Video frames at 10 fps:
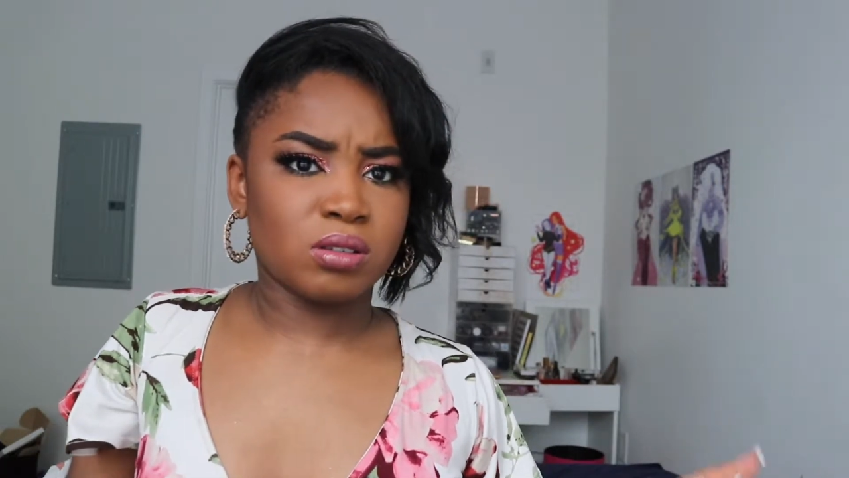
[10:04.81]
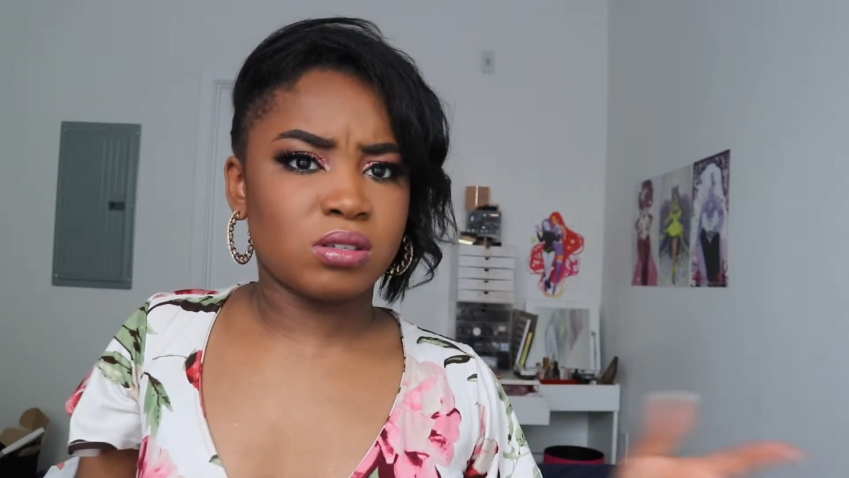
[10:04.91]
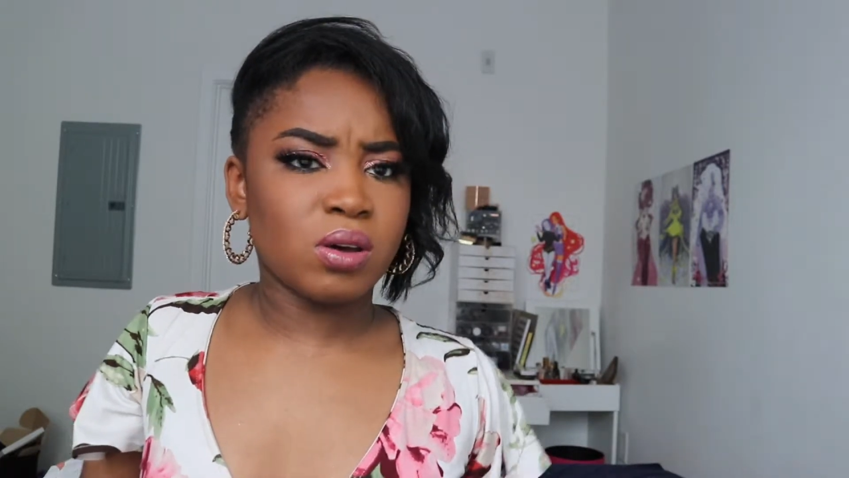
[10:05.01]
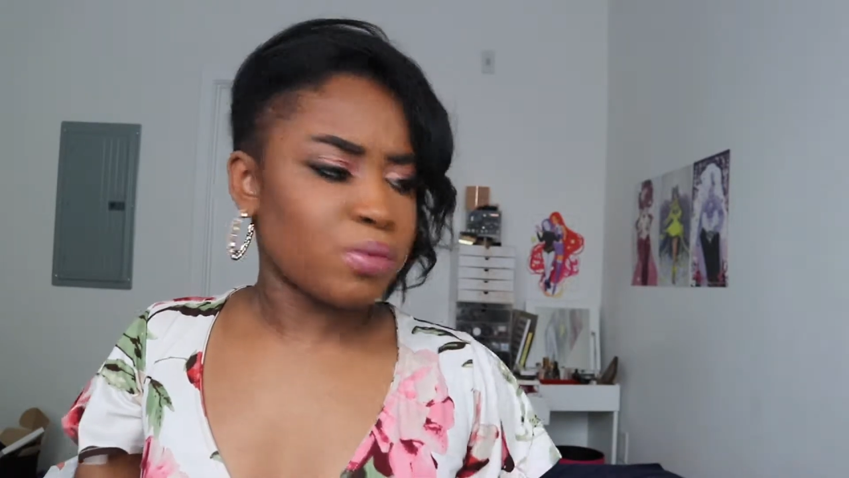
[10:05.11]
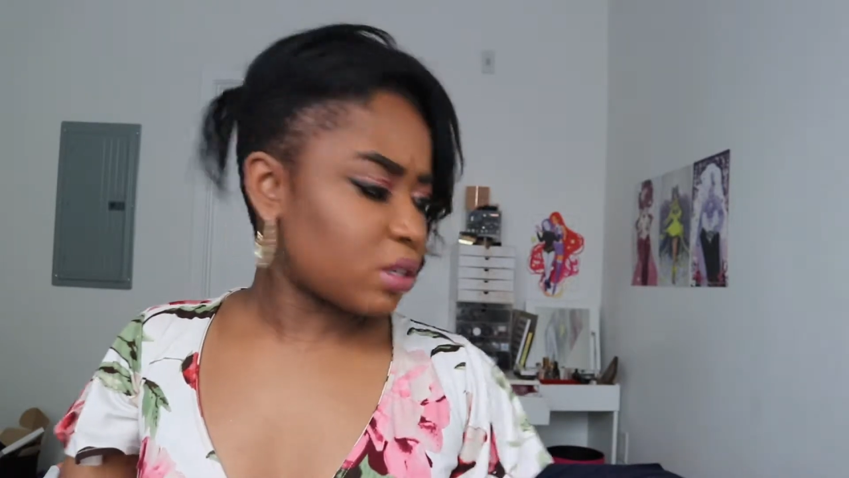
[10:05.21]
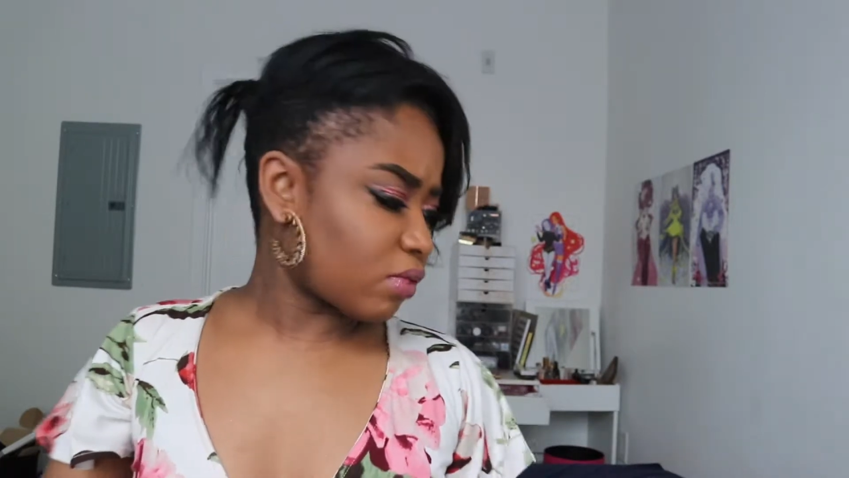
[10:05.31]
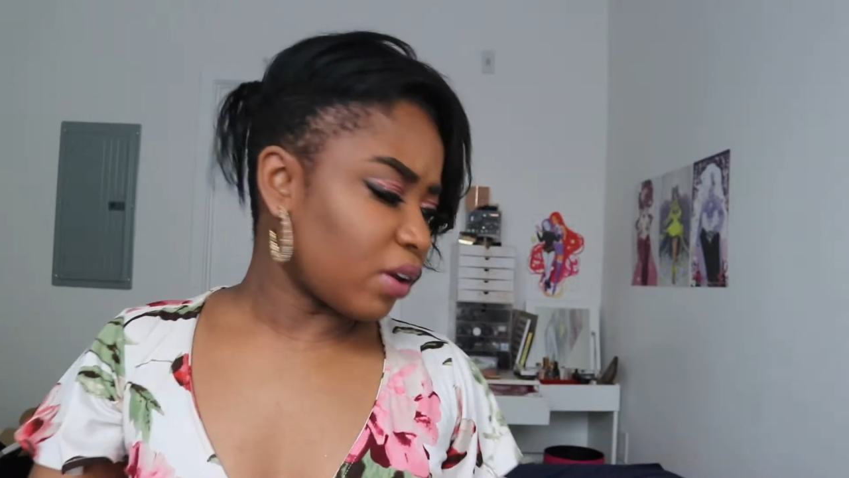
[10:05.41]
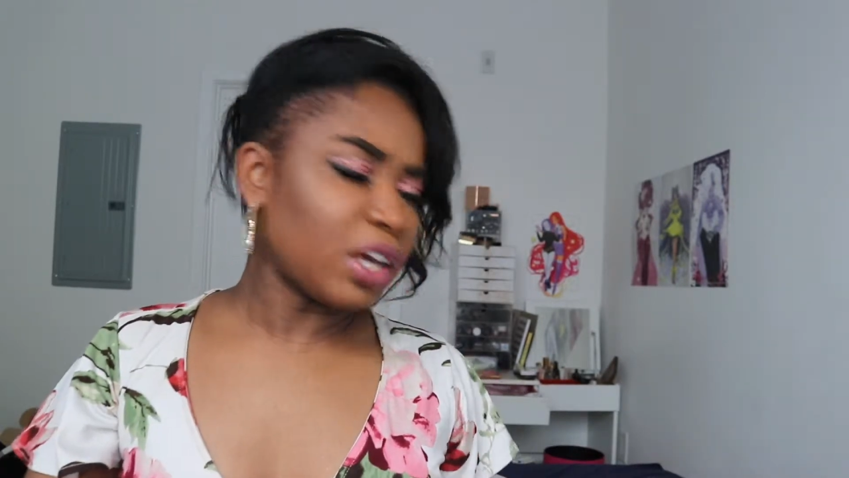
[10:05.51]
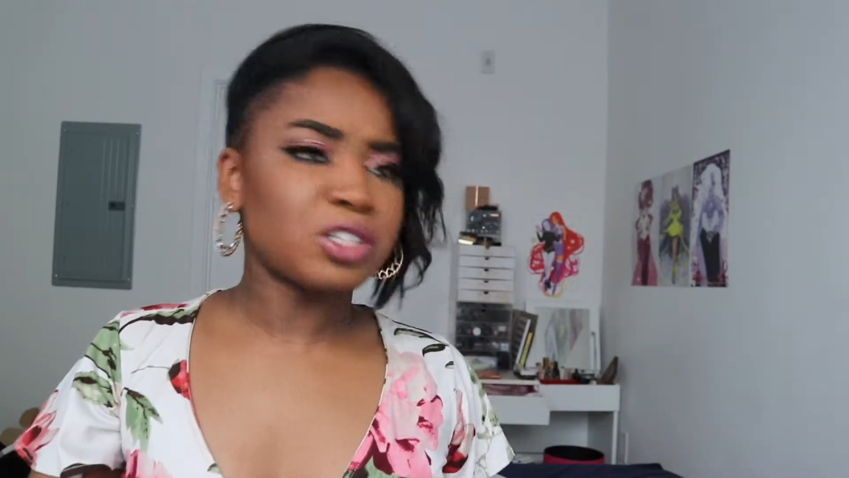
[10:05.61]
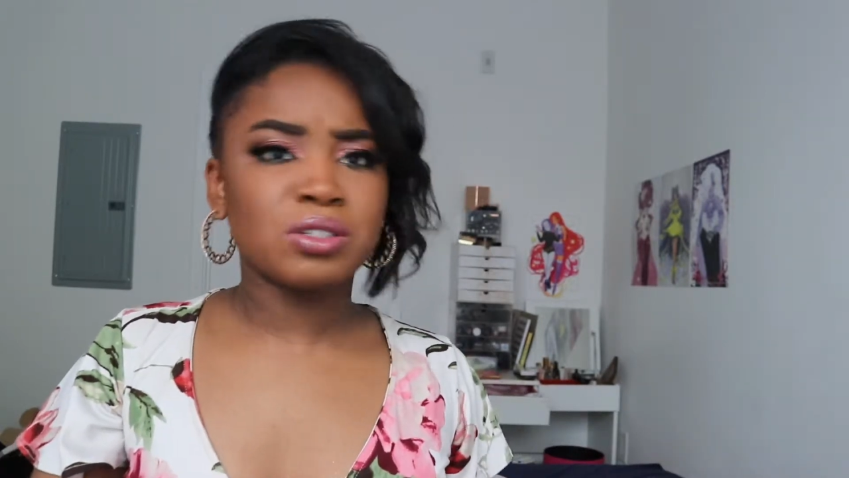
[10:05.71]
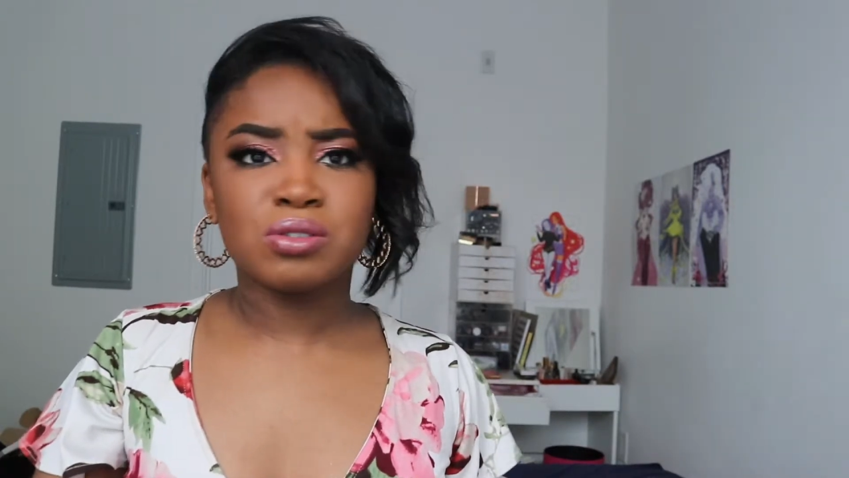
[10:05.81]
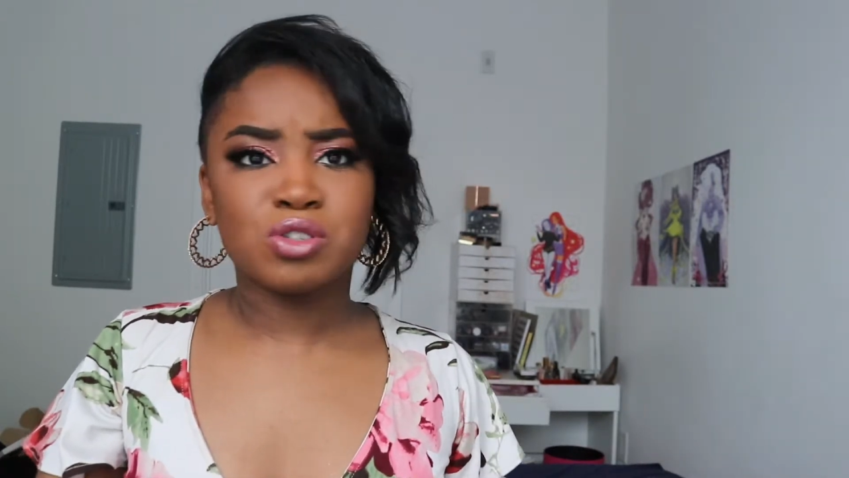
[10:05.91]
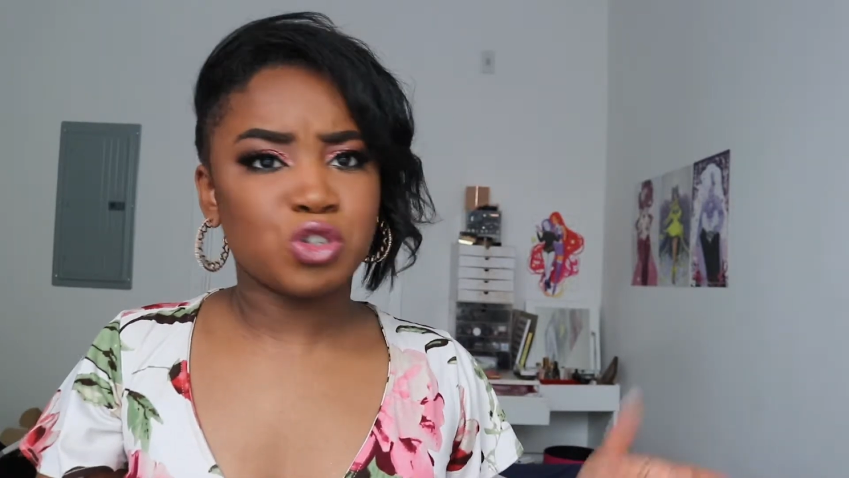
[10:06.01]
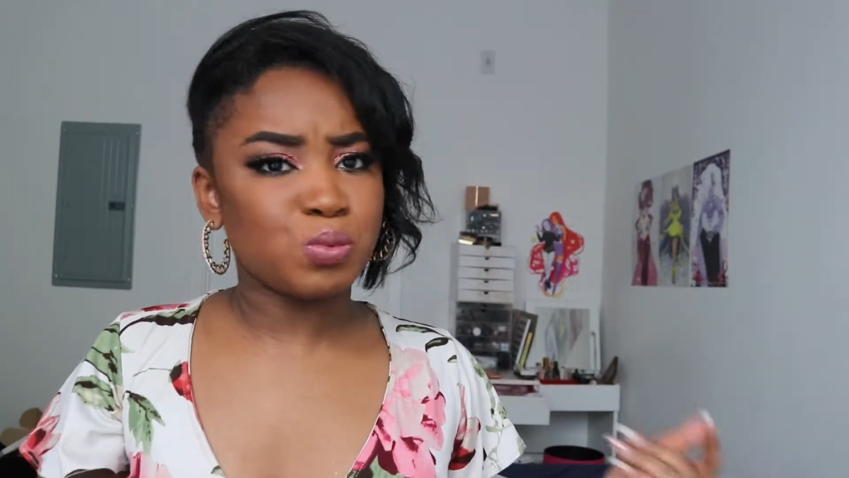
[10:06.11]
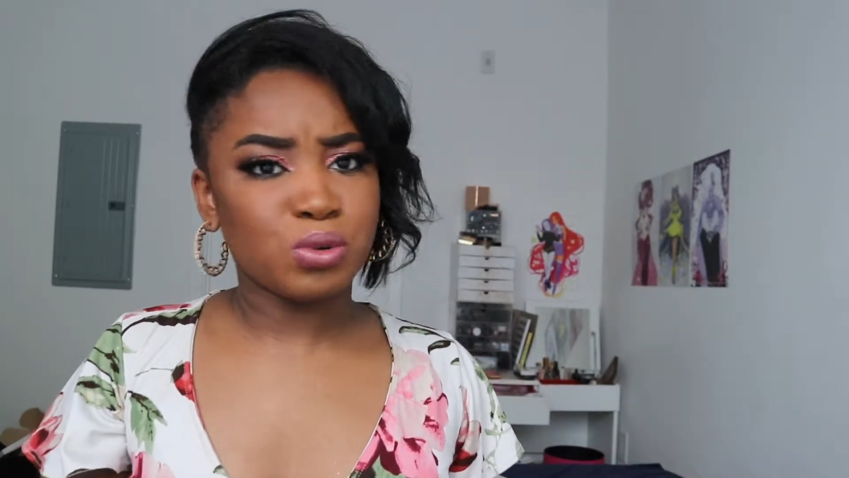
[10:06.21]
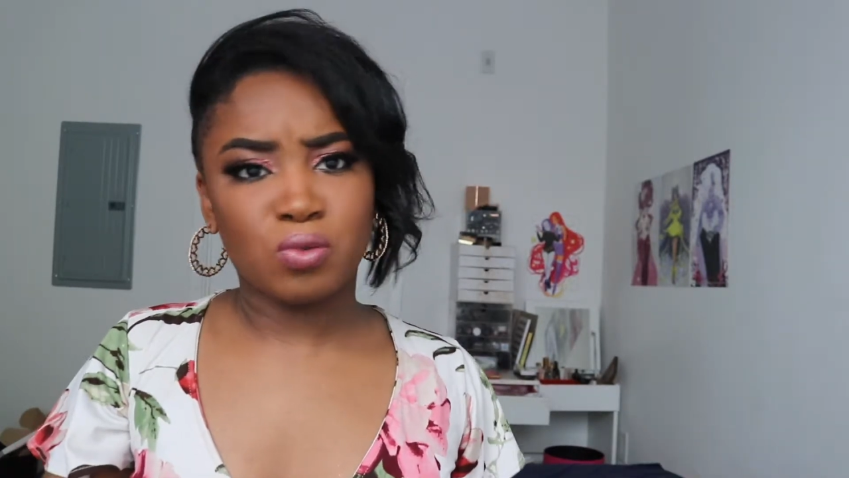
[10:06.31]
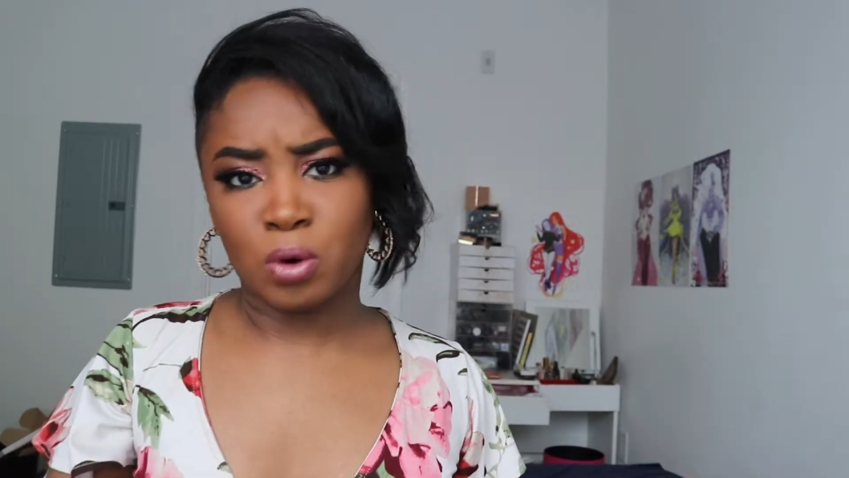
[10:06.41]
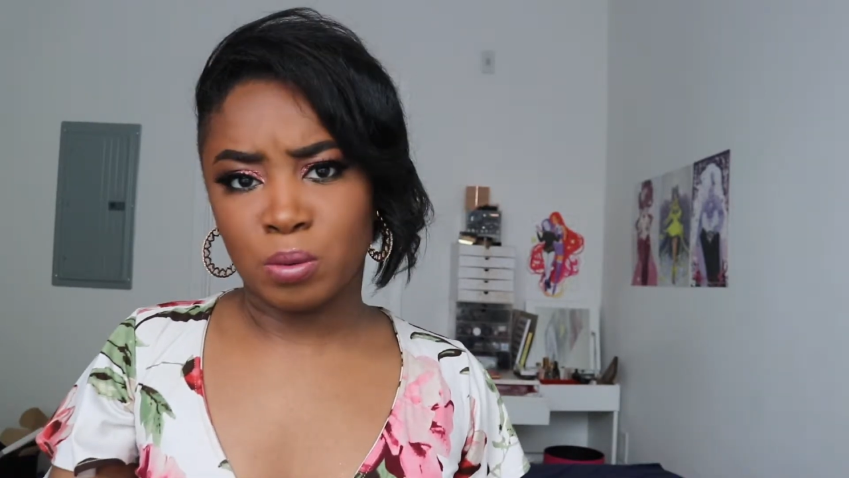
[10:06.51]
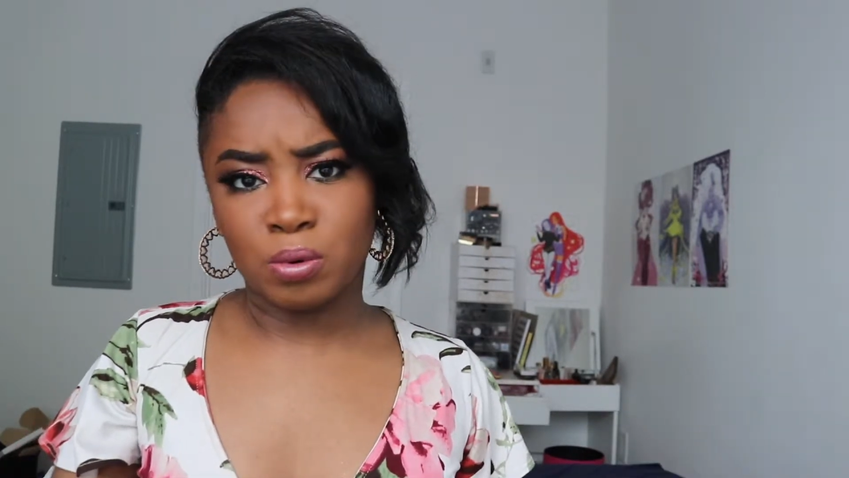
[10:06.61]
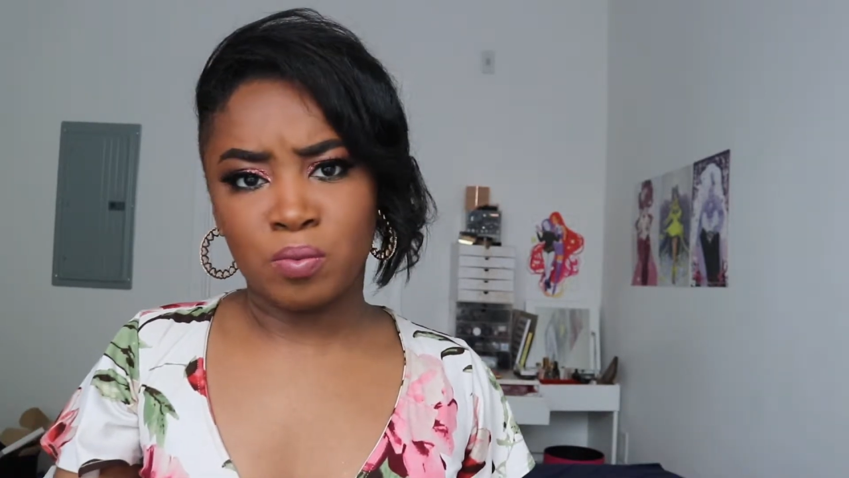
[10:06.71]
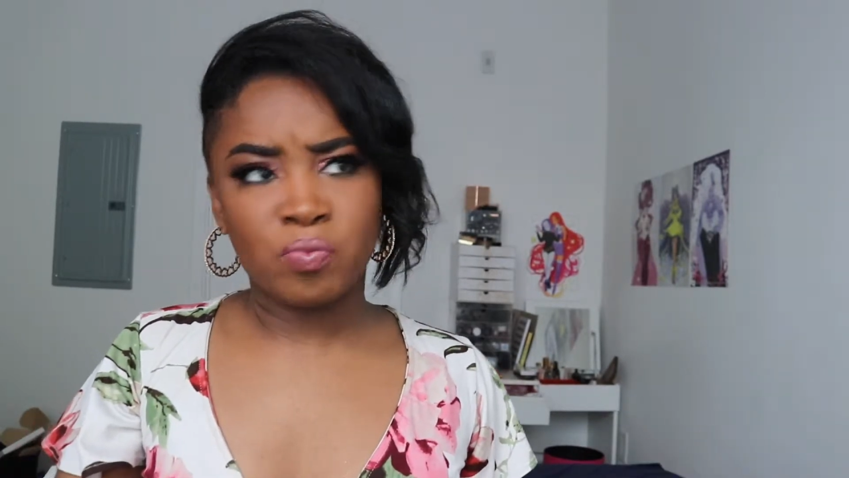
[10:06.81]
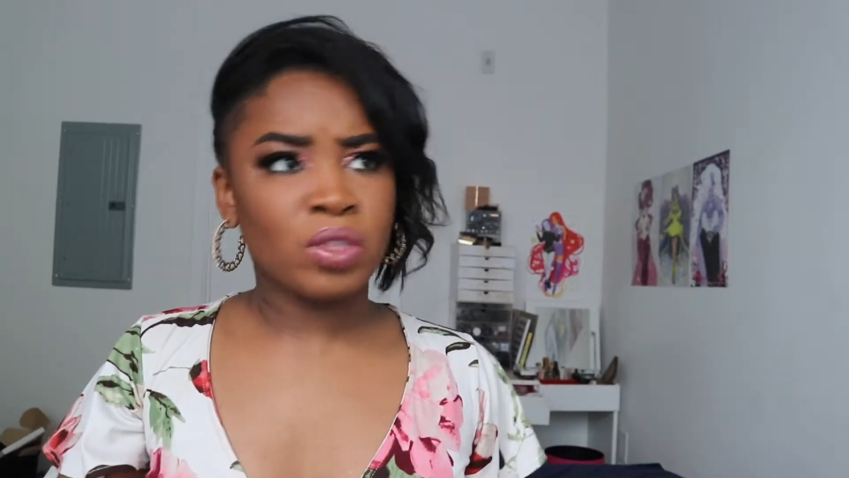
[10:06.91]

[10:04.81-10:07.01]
So this foundation, super affordable.